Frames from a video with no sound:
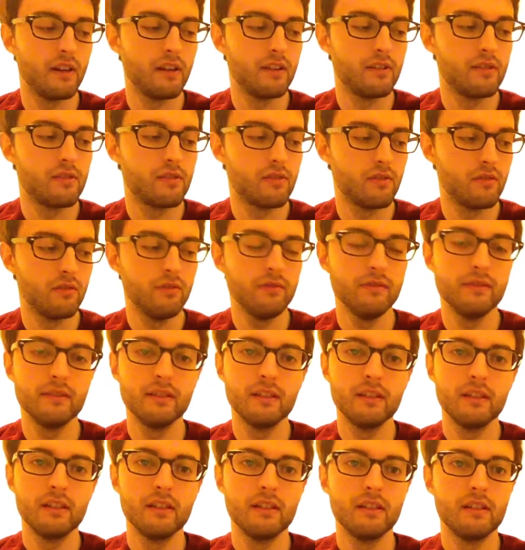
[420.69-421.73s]
2.
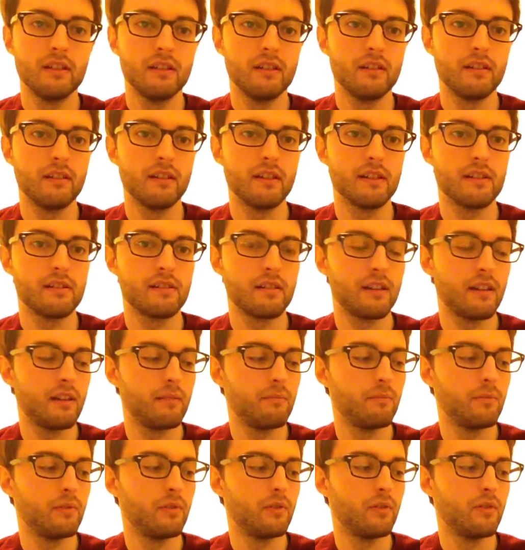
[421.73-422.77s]
This
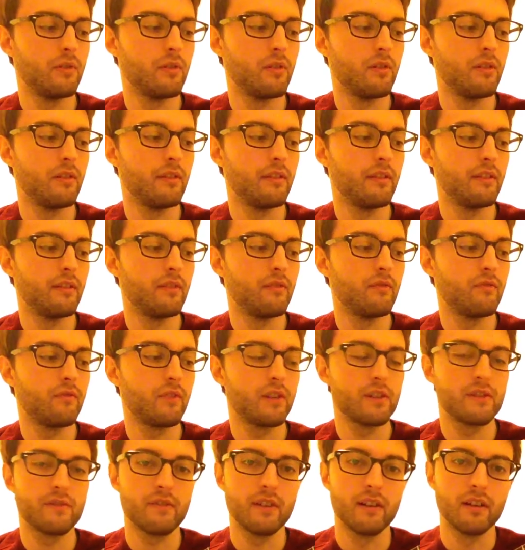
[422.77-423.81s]
time you're on the
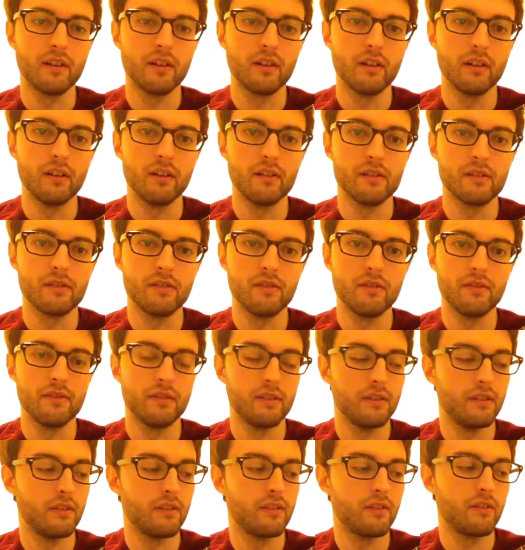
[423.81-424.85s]
first fingers on
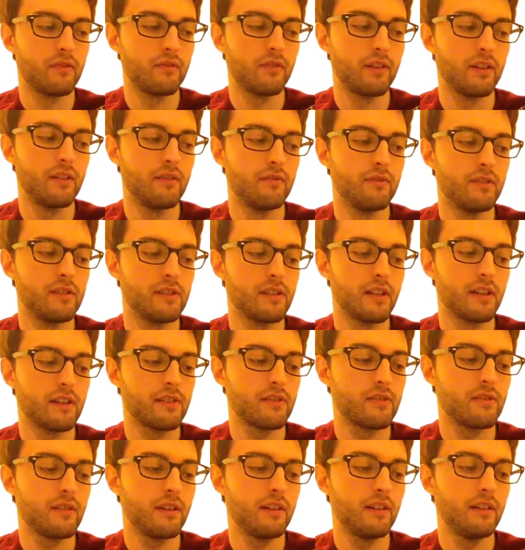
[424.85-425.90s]
the 3rd fret of the
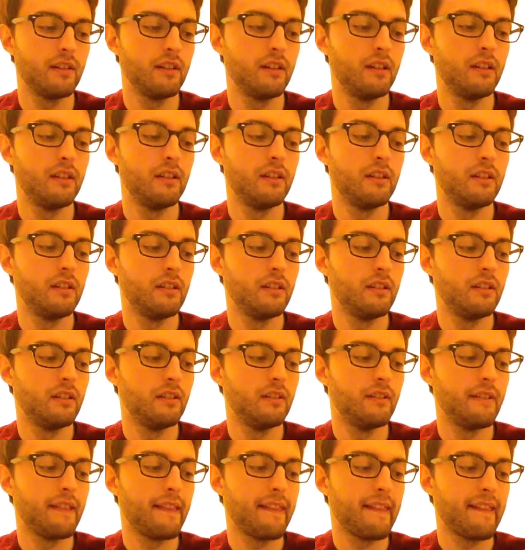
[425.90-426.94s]
6th string.
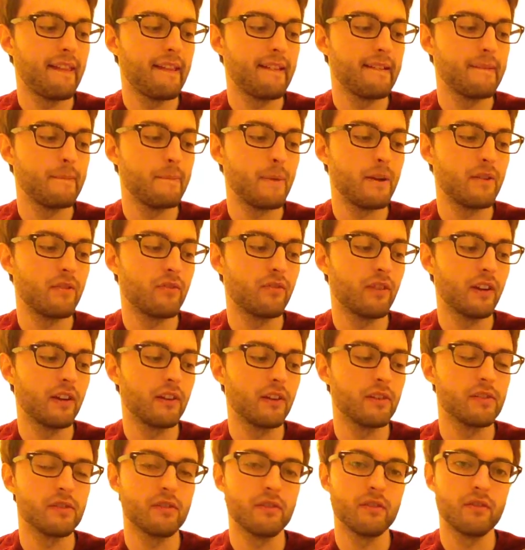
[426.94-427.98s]
Middle
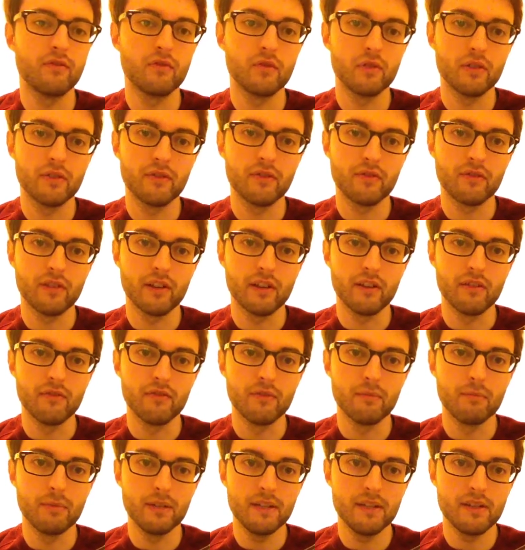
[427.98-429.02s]
finger's on the 4th fret of
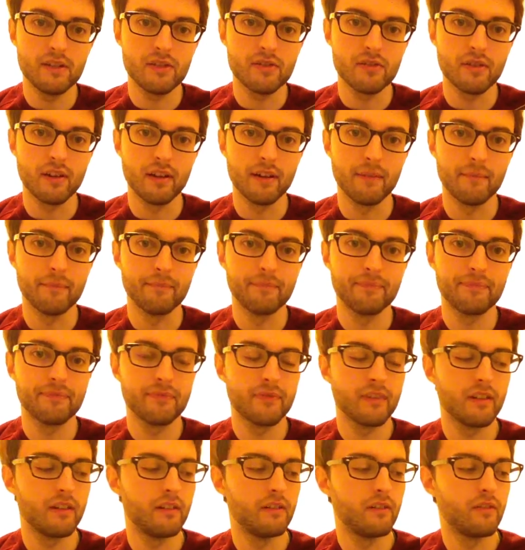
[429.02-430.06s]
the B string,
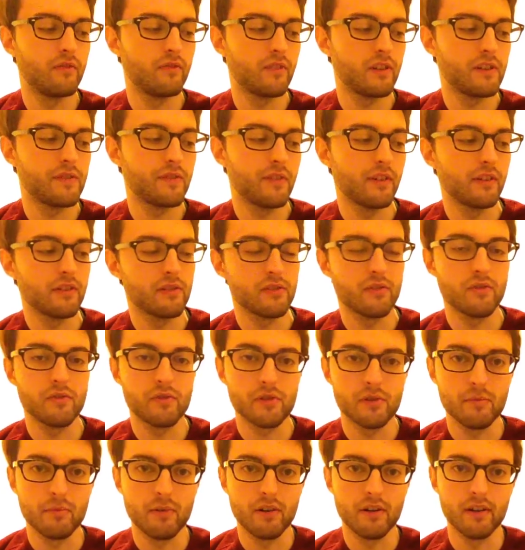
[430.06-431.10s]
and your first finger's
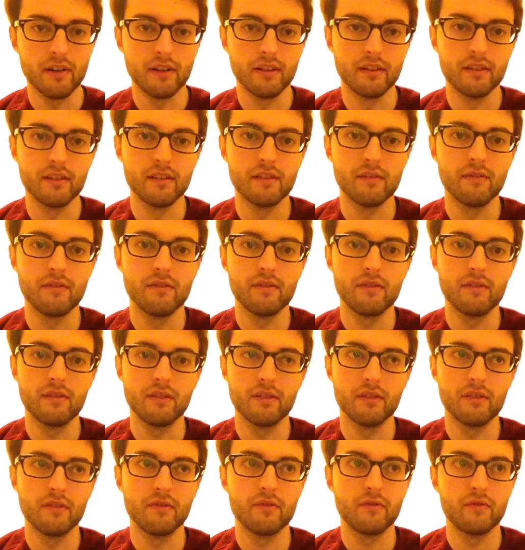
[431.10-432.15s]
also barring the
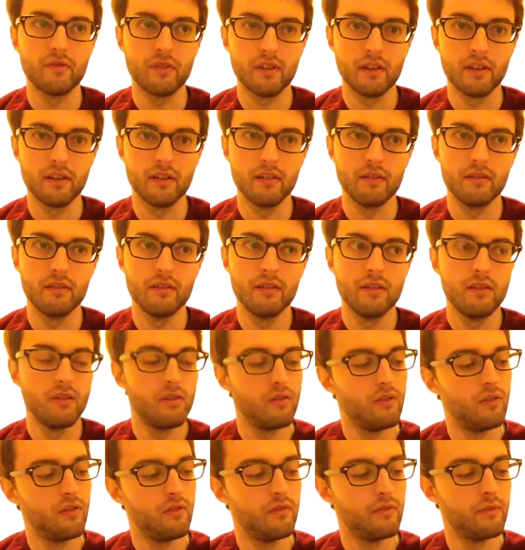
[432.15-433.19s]
3rd fret
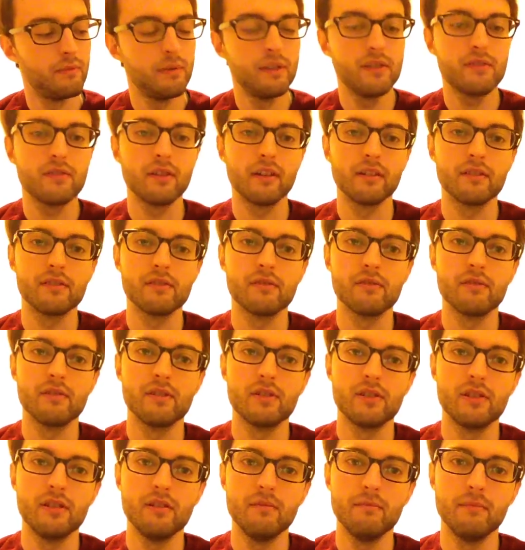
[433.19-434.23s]
of the B string. So a
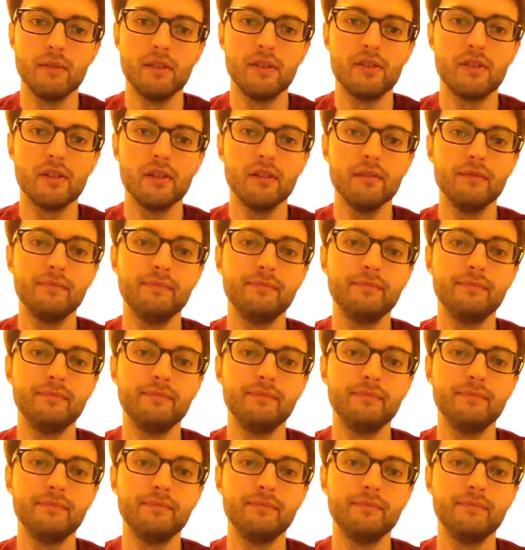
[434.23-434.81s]
G major, 4